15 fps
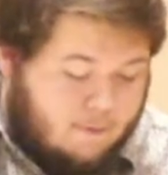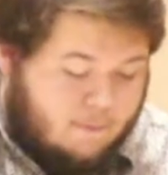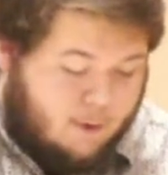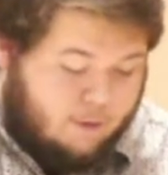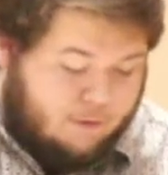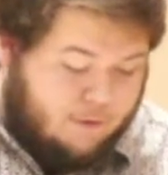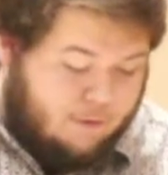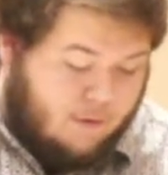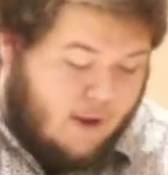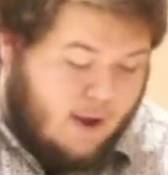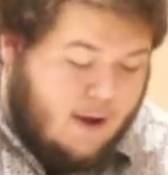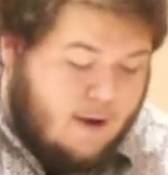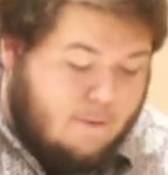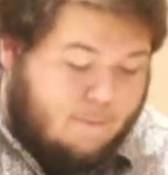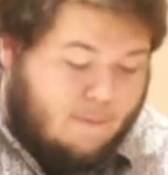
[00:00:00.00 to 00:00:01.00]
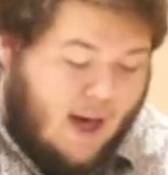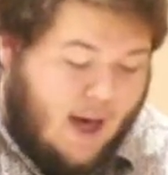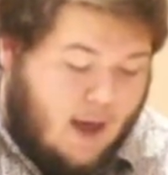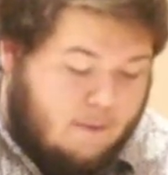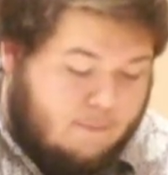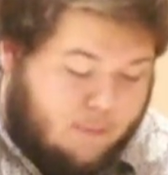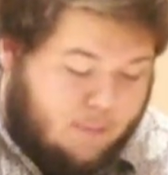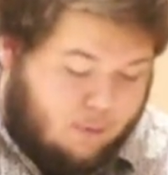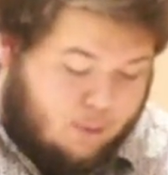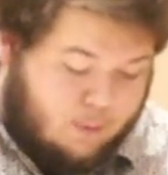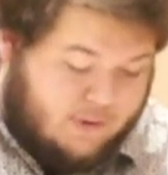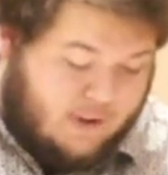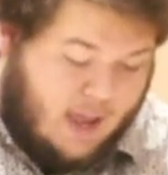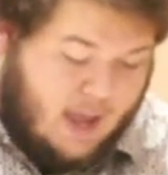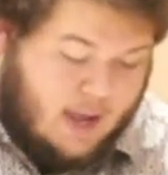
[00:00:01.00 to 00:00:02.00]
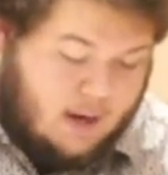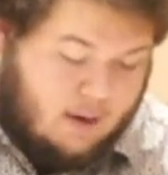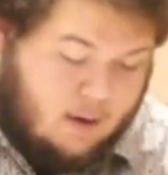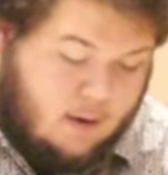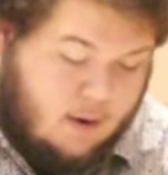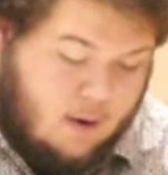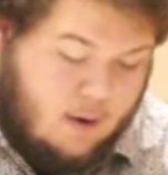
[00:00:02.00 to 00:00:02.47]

verses 5 through 10.